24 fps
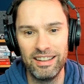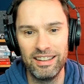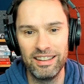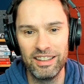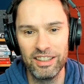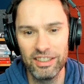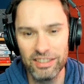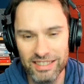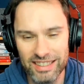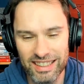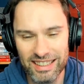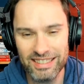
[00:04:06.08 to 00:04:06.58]

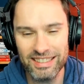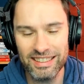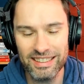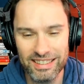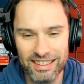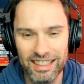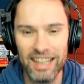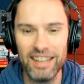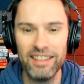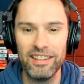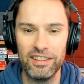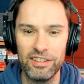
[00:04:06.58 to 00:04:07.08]
because this is
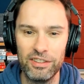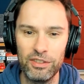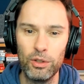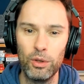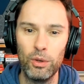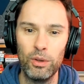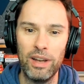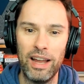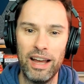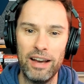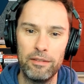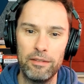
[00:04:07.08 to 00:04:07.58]
setting the
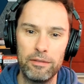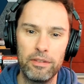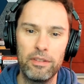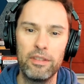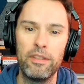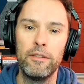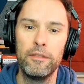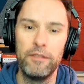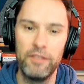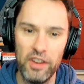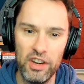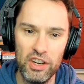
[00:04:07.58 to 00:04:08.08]
stall out for
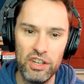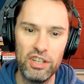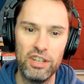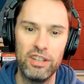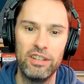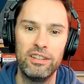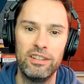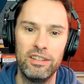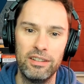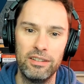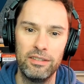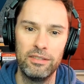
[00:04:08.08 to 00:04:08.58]
the
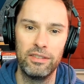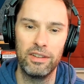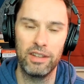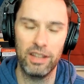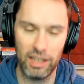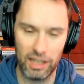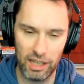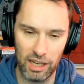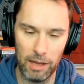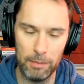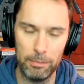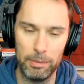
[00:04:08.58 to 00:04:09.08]
vision for the
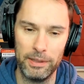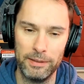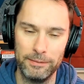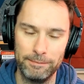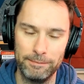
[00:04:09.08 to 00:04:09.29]
club.